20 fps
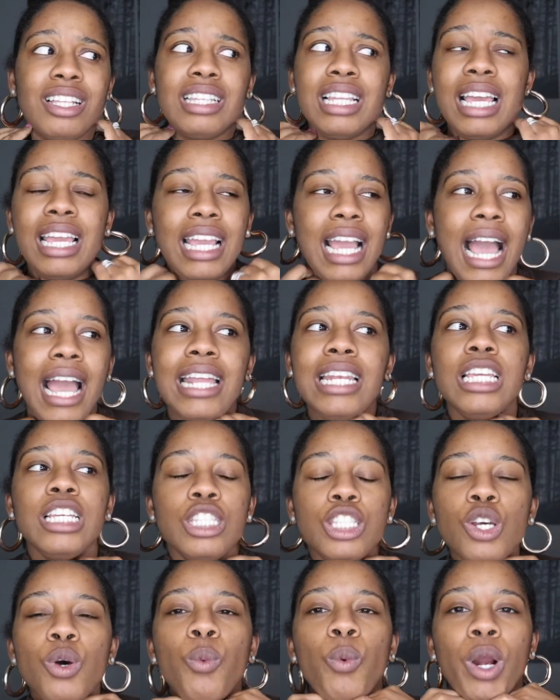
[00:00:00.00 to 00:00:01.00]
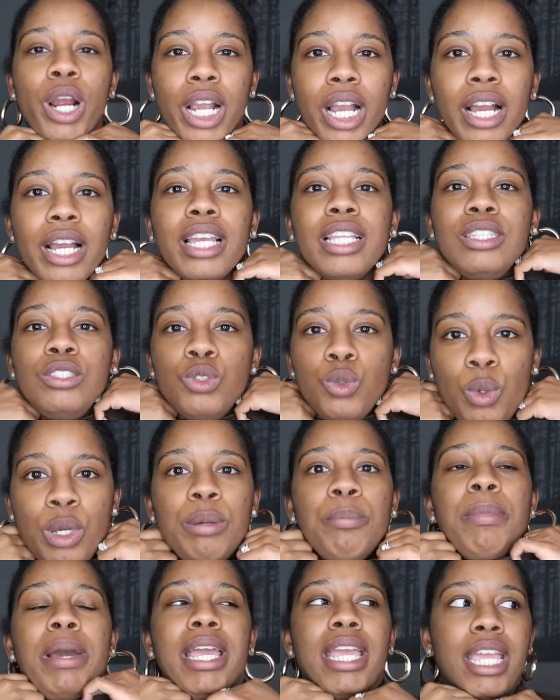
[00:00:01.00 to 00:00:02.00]
like I need to work on
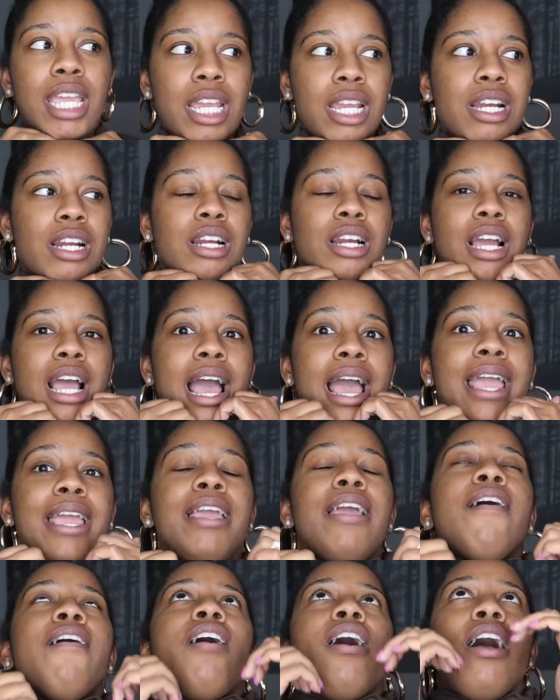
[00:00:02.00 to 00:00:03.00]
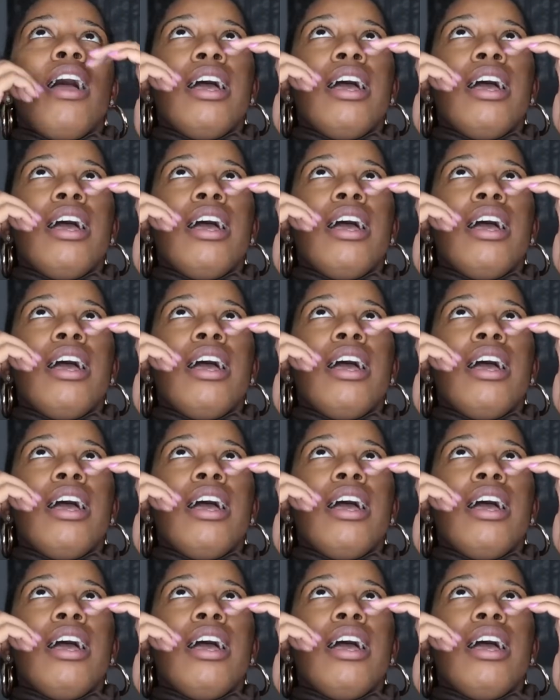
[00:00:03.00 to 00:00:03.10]
doing my hair. I